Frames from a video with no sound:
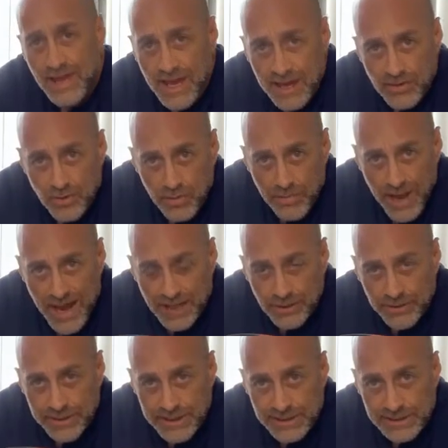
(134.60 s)
extra
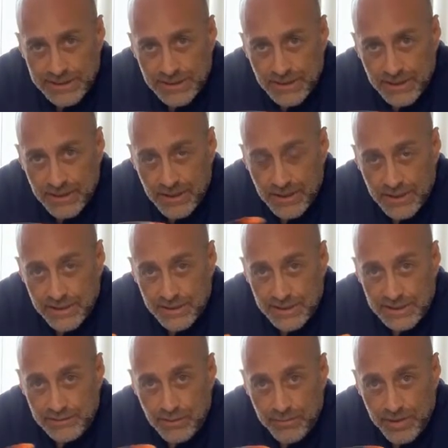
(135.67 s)
batteries.
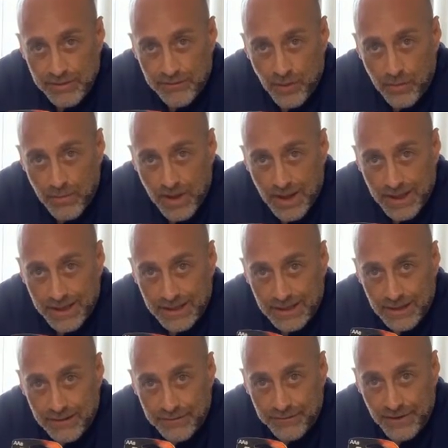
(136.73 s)
These would be for my
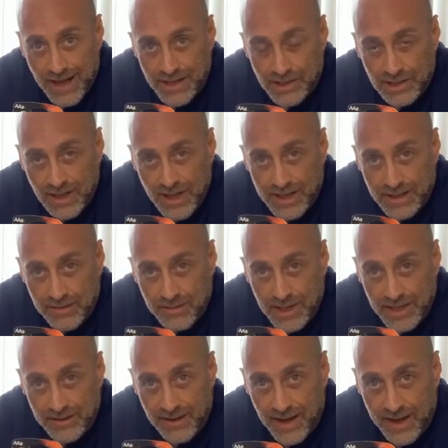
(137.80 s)
flashlight,
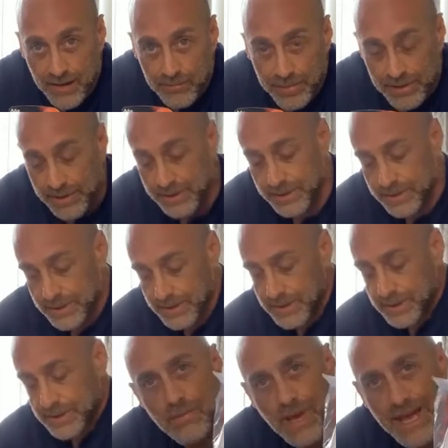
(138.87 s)
headlamp,
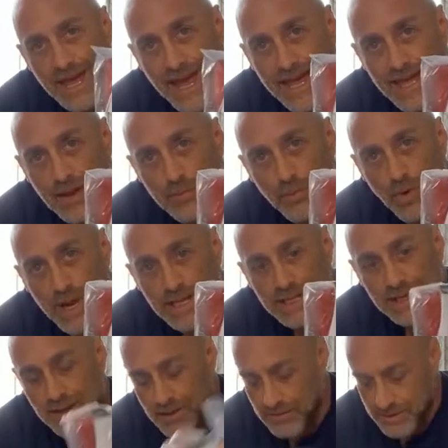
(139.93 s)
my AM
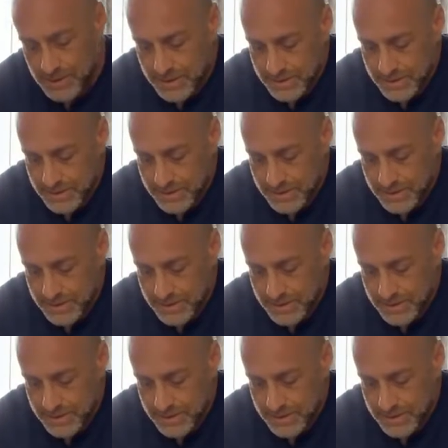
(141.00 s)
radio,